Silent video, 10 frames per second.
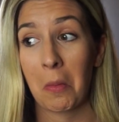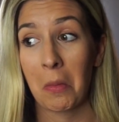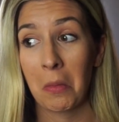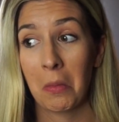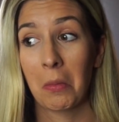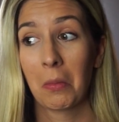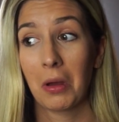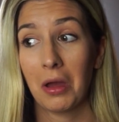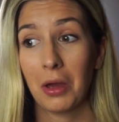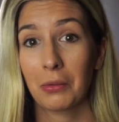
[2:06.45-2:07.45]

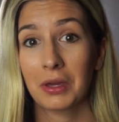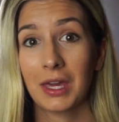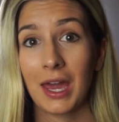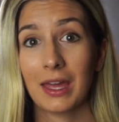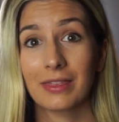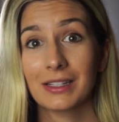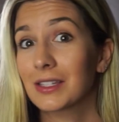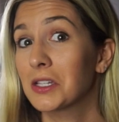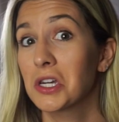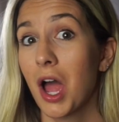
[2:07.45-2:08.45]
okay,
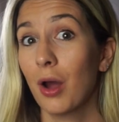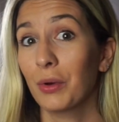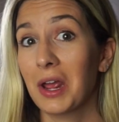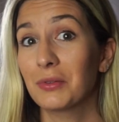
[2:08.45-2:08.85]
that's not what I